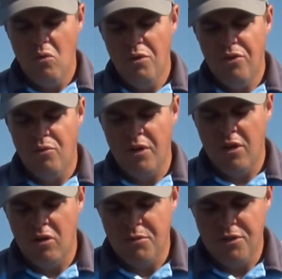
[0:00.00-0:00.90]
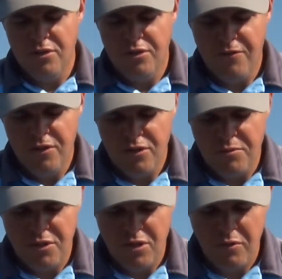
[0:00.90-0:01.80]
with the rigging options, the first
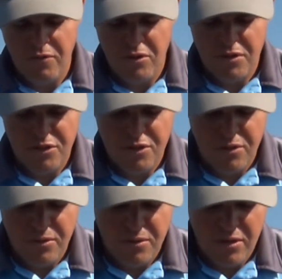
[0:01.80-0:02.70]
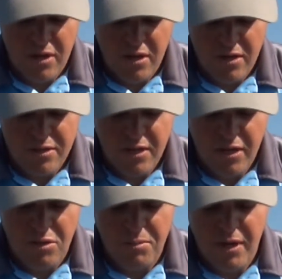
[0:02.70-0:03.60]
option that we've got is to
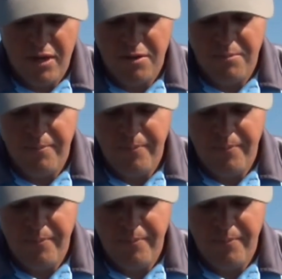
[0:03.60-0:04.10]
take your blade.